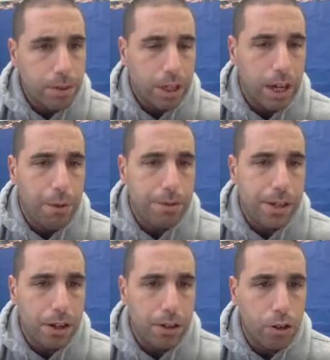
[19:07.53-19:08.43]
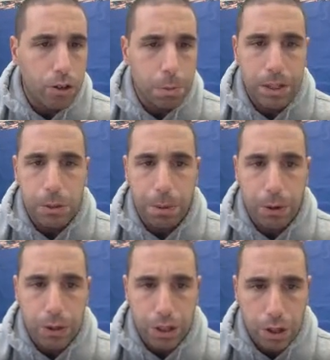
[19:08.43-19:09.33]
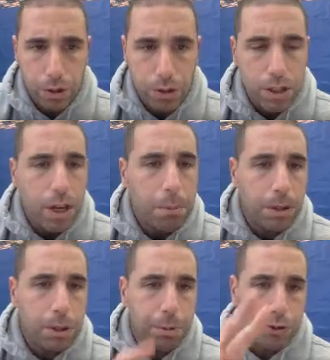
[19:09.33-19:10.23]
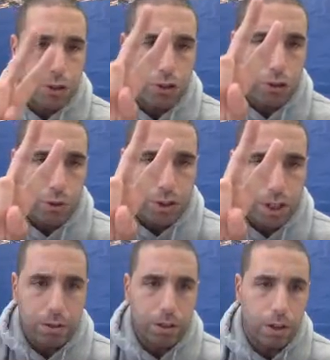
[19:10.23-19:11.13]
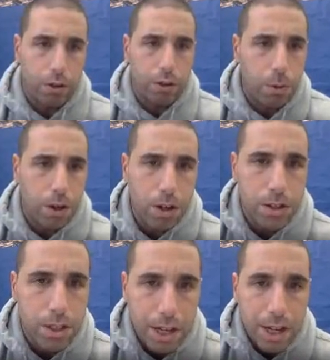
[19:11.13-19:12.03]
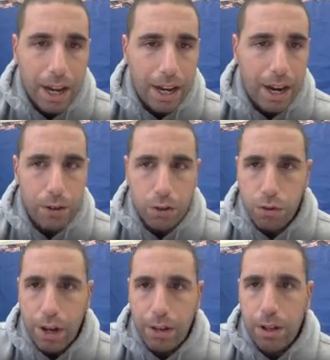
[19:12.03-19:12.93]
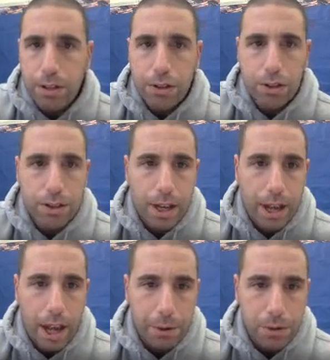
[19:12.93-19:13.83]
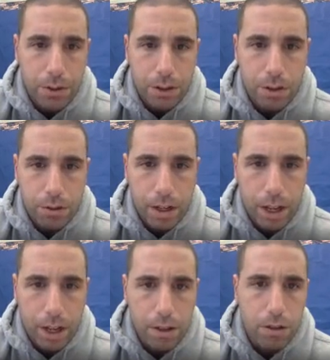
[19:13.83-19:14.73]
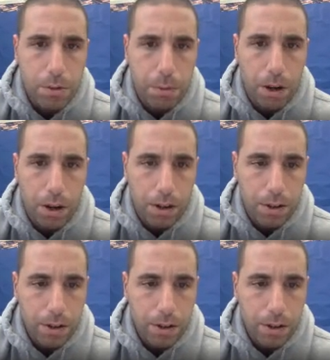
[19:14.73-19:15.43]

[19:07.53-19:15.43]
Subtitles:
Okay, we've done our notes. Please post the notes. Please post the 2 secret coded words. And have a great rest of your day. I will see you guys tomorrow.